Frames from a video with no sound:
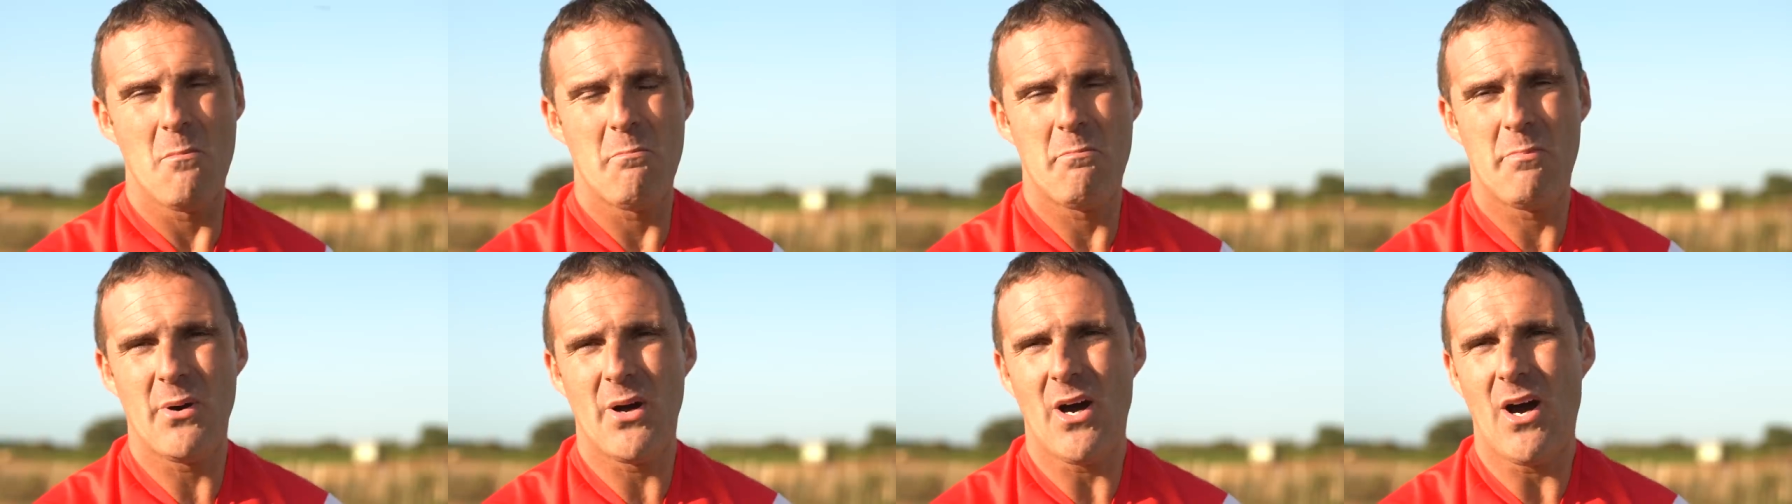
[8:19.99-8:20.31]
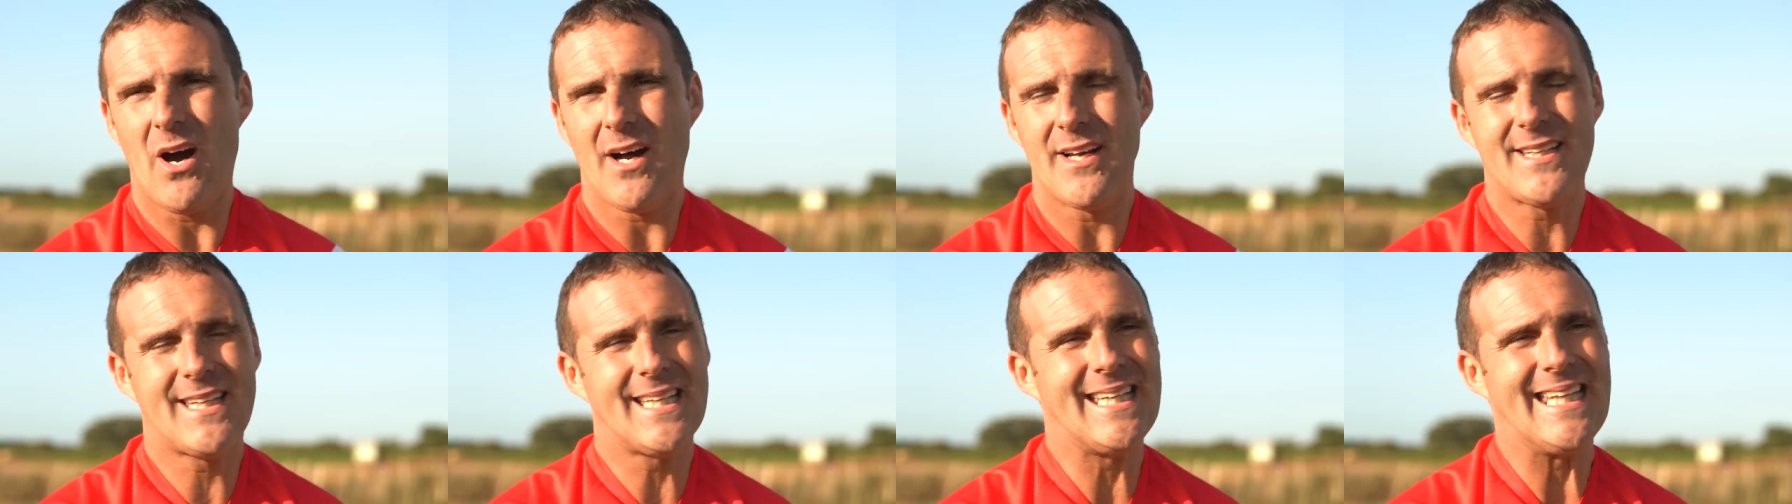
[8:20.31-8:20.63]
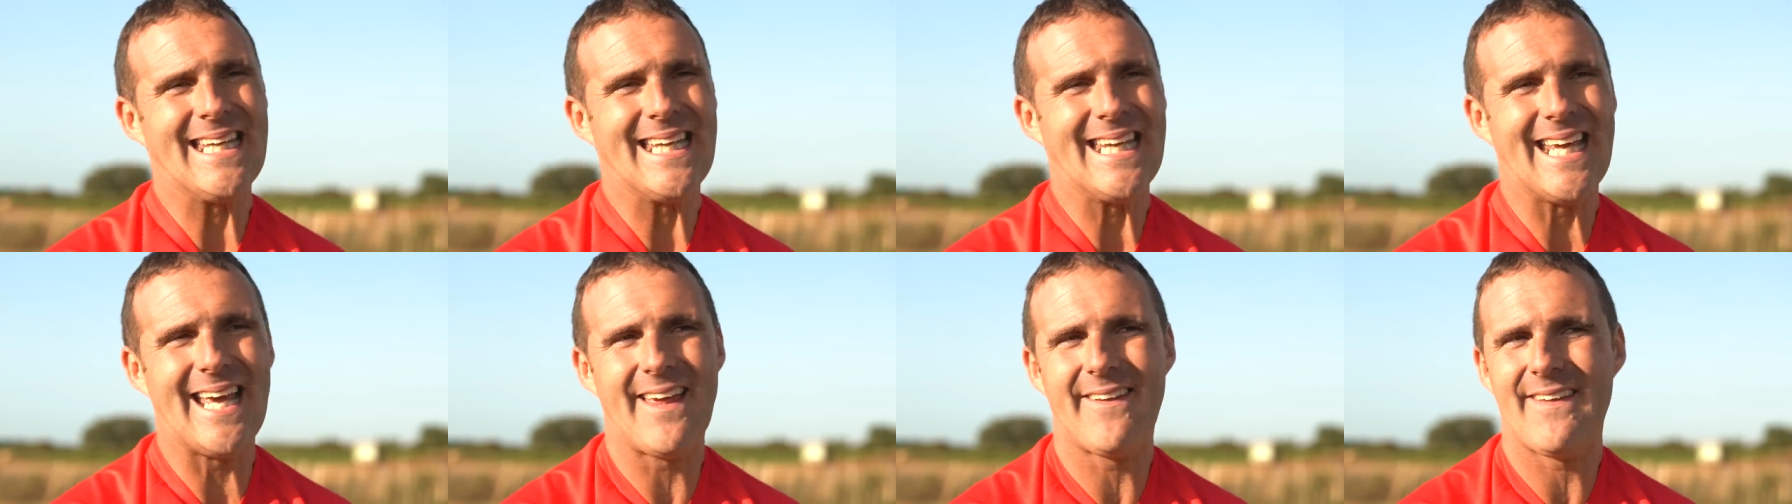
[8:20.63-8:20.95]
But I
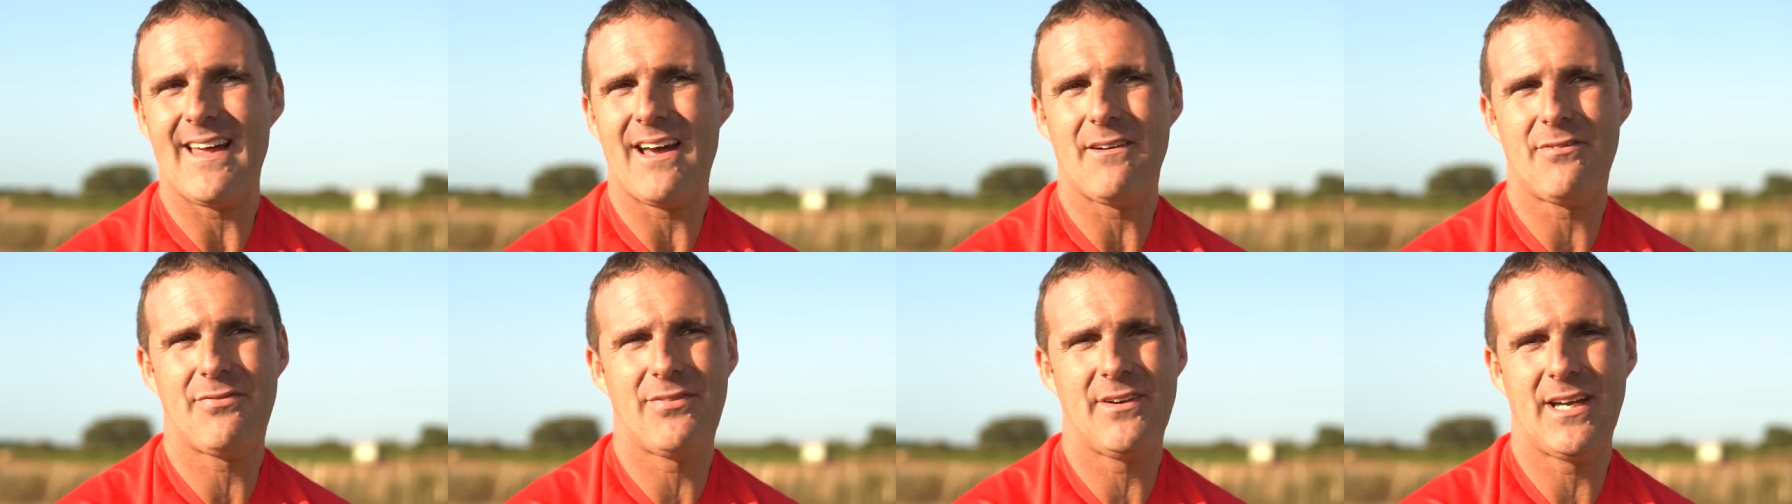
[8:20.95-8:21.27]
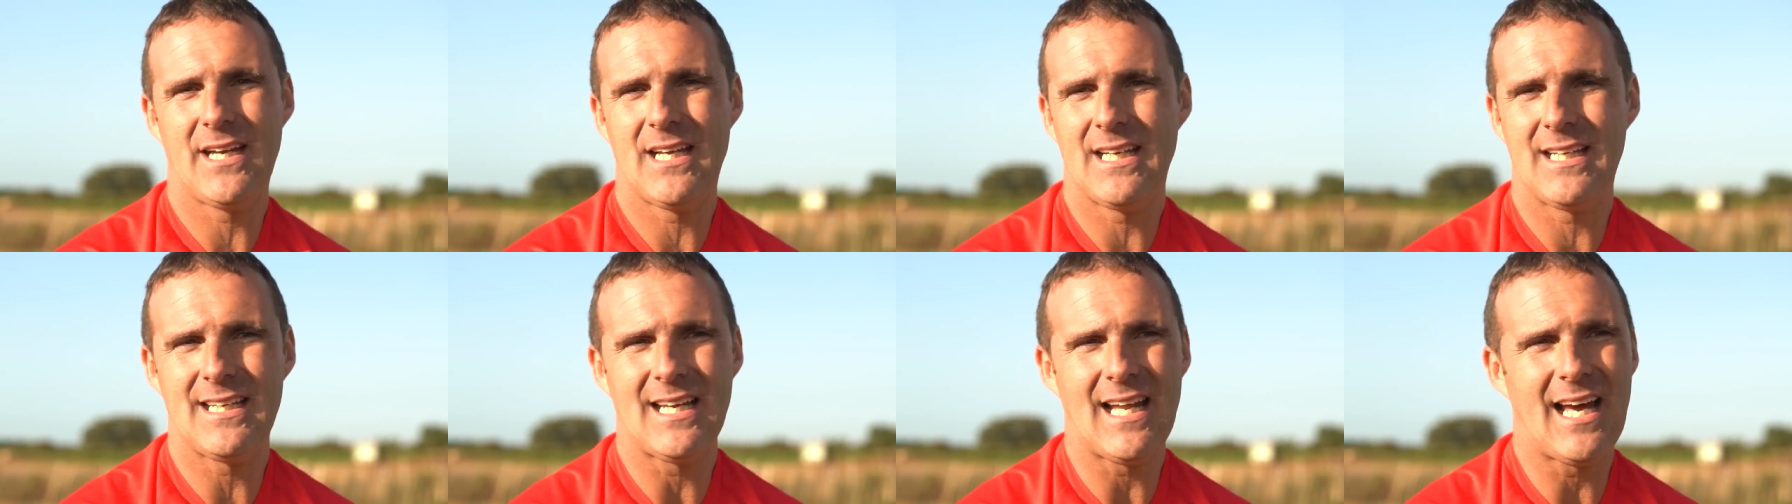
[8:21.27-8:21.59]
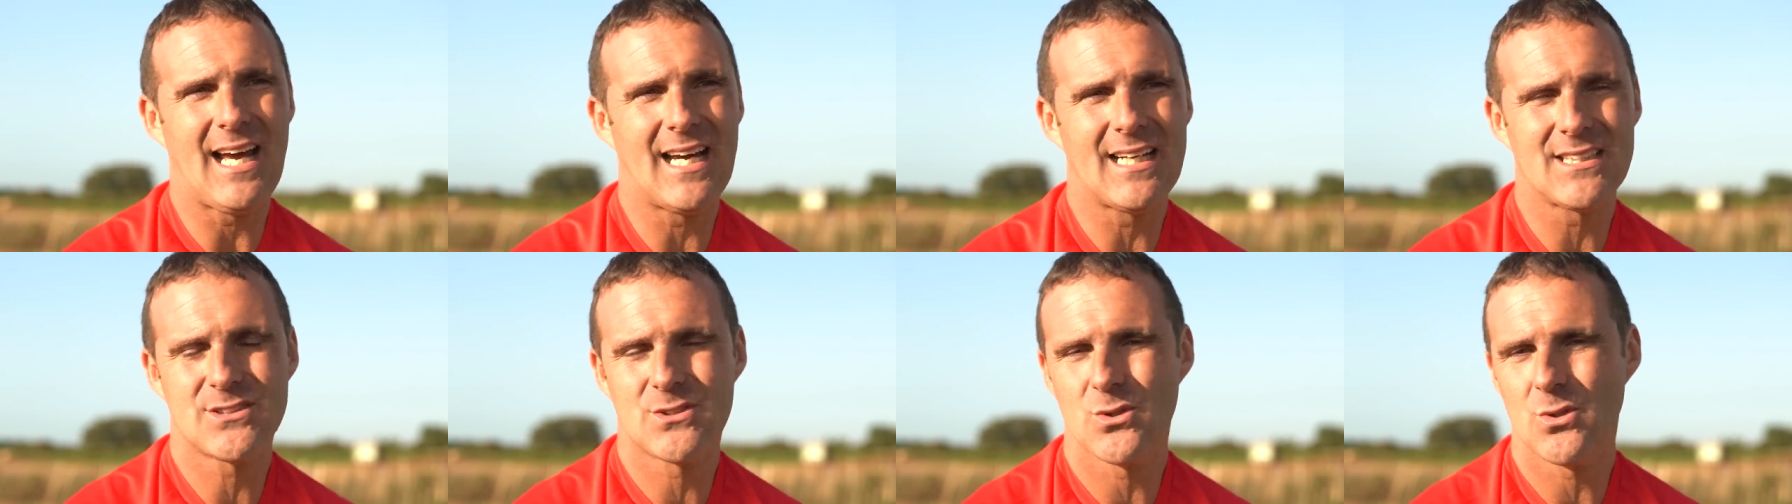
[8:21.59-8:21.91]
didn't get that feeling
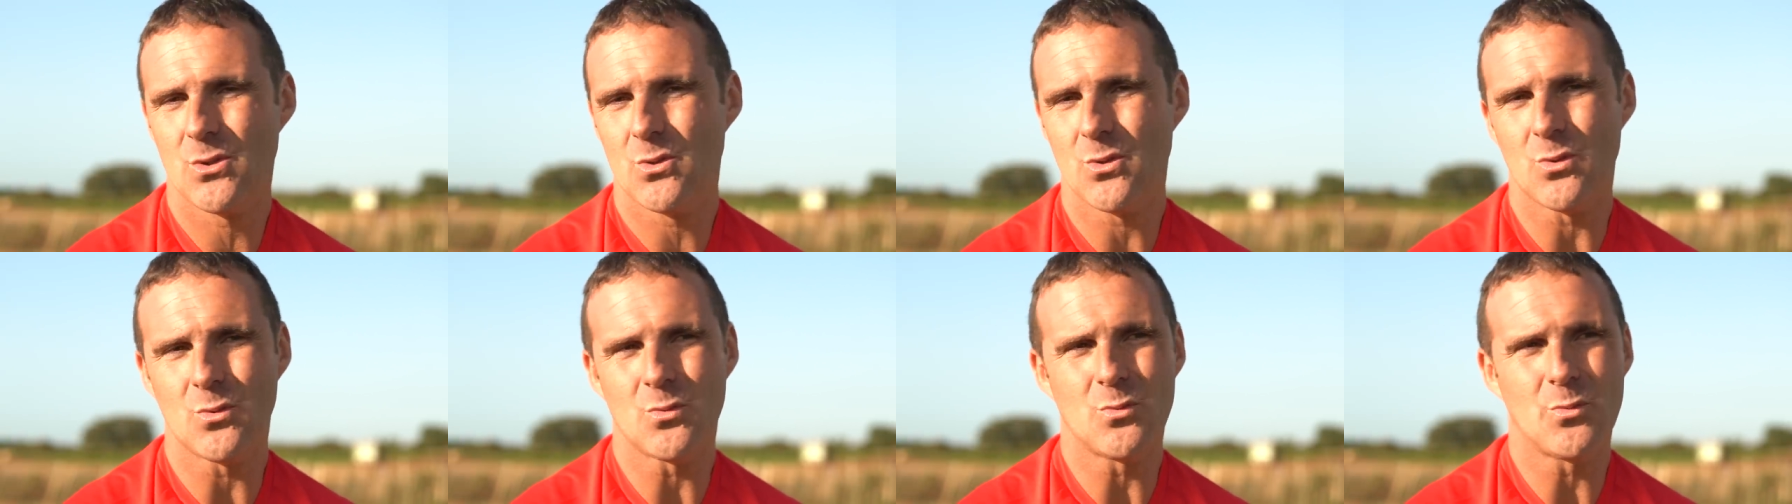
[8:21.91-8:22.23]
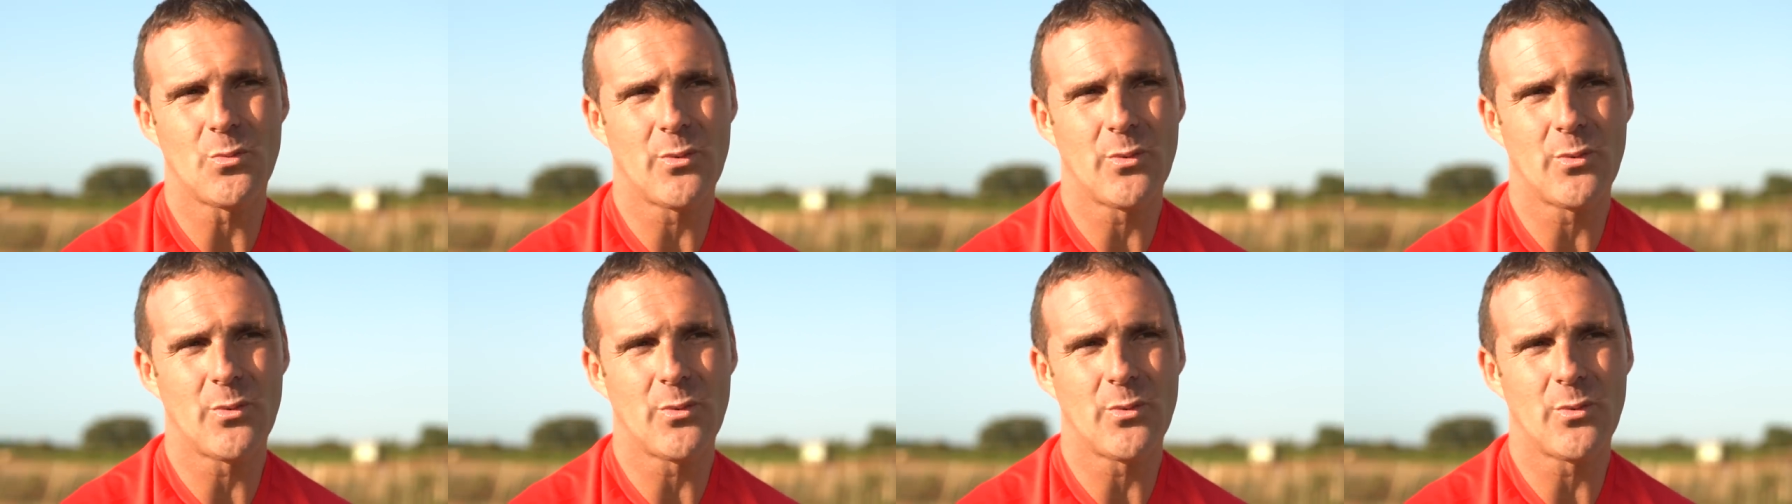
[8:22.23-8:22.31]
at all